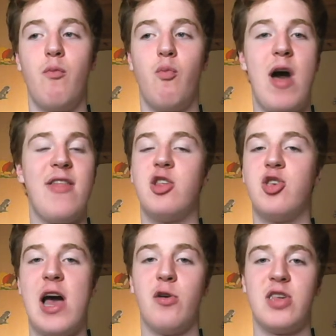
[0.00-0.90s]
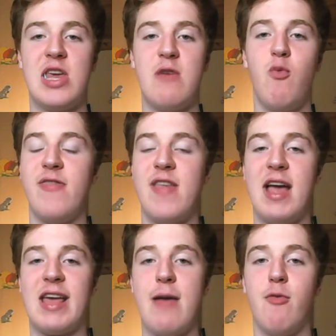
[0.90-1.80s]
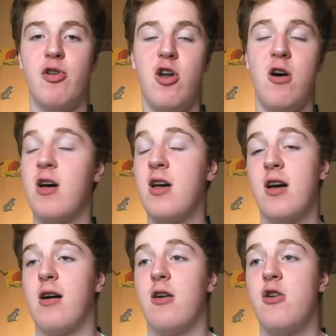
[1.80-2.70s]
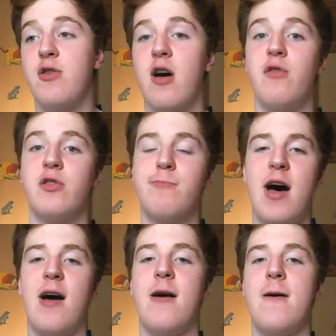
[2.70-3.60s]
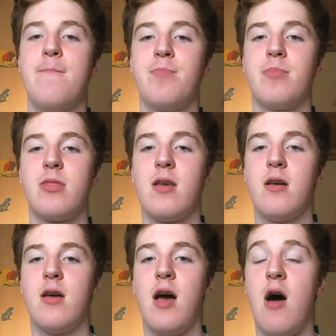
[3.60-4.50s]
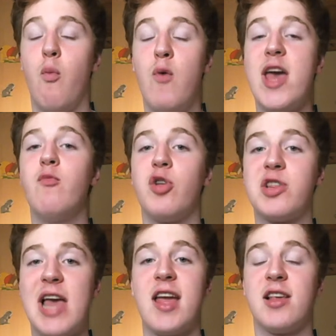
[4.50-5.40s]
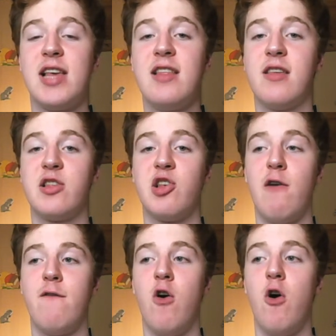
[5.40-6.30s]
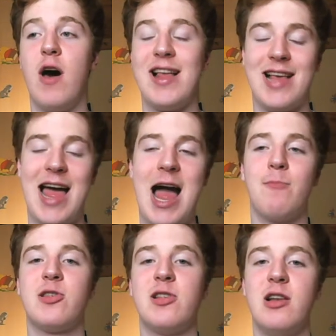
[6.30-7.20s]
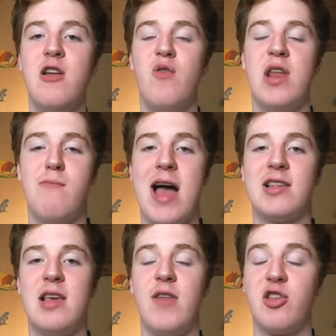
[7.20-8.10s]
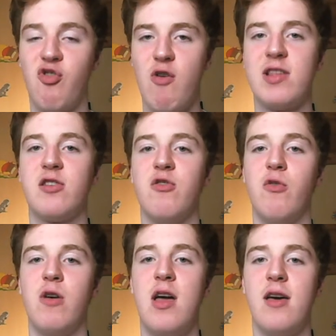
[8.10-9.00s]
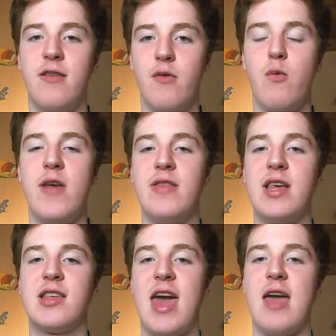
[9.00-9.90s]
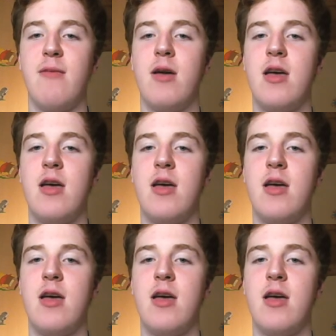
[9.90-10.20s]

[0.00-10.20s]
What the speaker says: Whether Chelsea win their game or not, who knows? But a win will take us into the top 4. That's absolutely massive, and it's critical that we win this game.